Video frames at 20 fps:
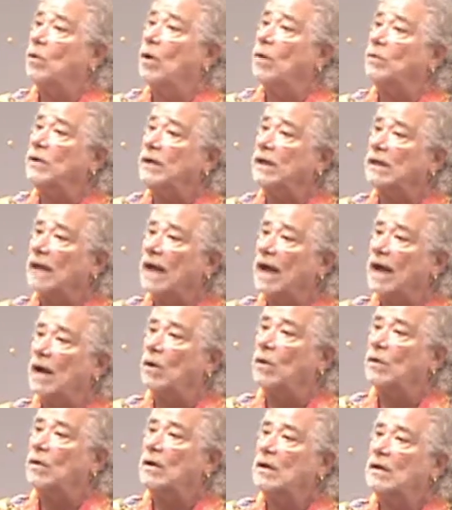and what we
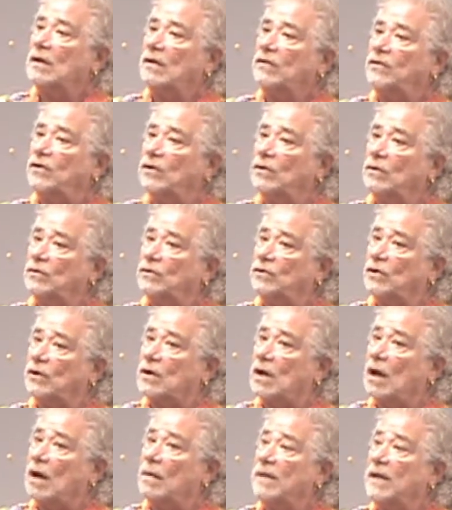allow
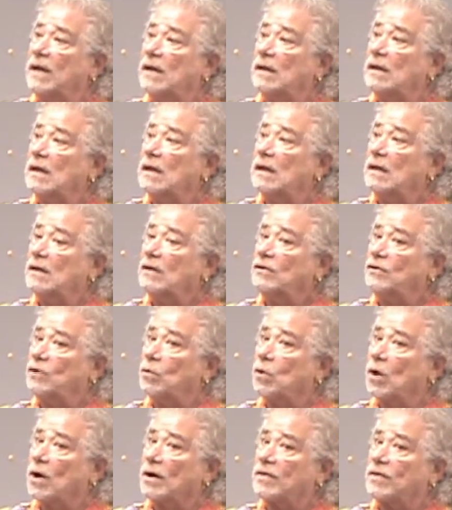to come in
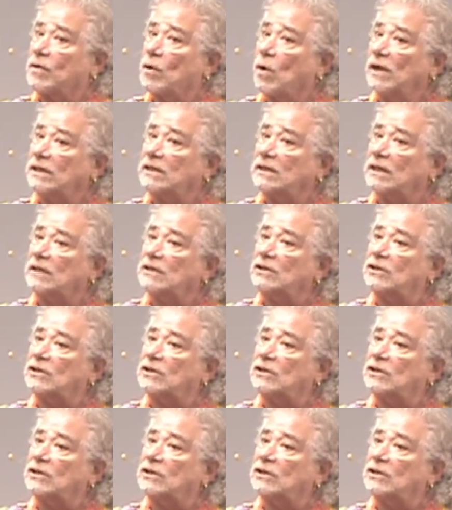to our thoughts.